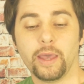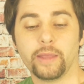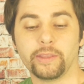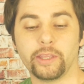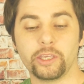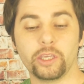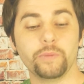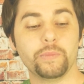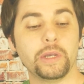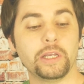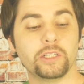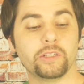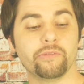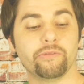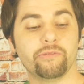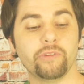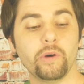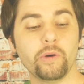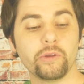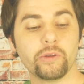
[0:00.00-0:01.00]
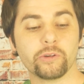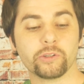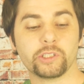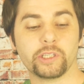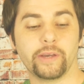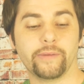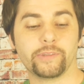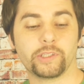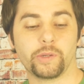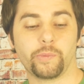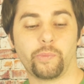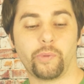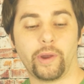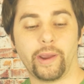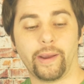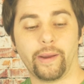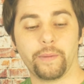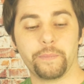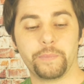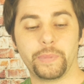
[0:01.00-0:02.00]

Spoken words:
that you may devote yourselves to prayer.